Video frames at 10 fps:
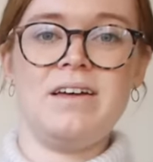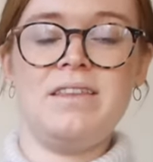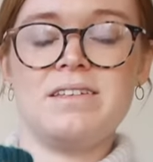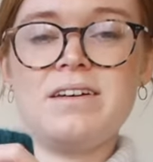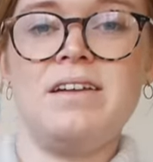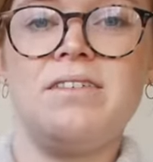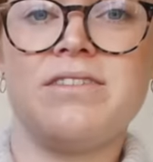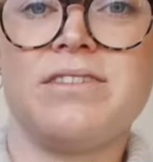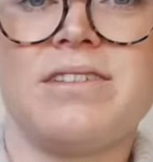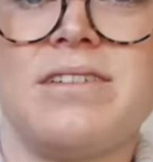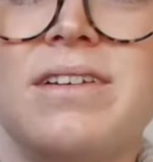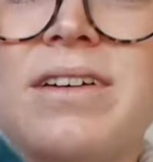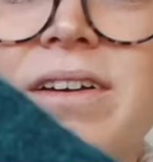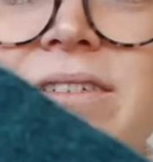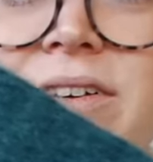And this colour is
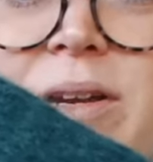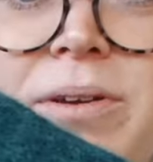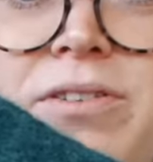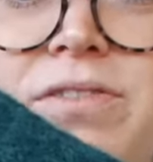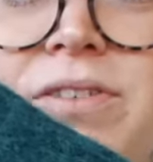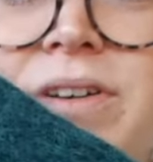really beautiful.